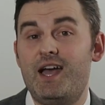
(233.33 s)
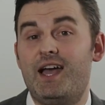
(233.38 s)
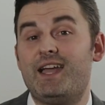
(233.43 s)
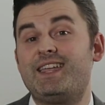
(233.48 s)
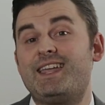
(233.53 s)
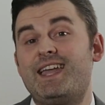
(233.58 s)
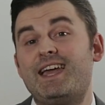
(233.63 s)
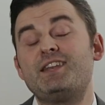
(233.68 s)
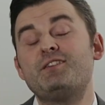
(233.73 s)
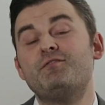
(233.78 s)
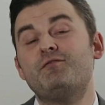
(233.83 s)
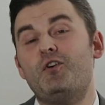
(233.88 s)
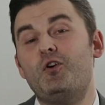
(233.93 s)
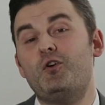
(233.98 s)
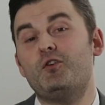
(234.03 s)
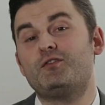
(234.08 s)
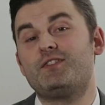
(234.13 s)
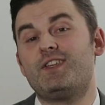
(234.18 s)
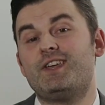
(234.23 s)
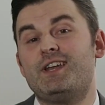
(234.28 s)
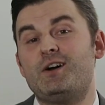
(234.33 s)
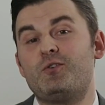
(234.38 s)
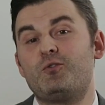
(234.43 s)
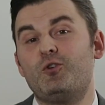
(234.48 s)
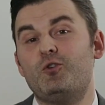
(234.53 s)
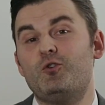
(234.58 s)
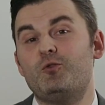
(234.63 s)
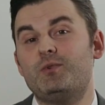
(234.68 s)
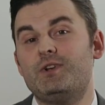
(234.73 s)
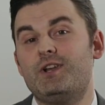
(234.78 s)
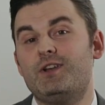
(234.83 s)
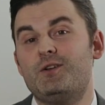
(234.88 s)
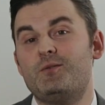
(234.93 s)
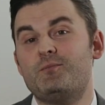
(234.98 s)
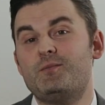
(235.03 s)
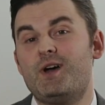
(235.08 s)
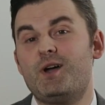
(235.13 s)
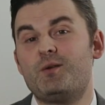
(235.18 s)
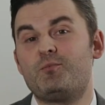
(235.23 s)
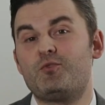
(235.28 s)
and get involved in our global
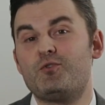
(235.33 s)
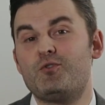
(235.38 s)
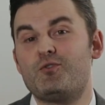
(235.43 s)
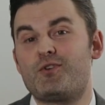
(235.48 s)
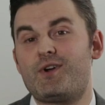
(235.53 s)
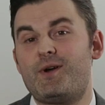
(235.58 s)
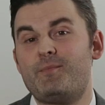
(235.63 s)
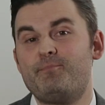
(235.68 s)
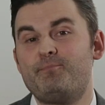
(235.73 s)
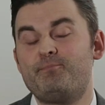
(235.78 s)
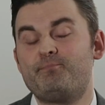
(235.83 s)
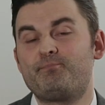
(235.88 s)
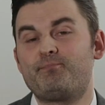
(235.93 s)
alumni programme.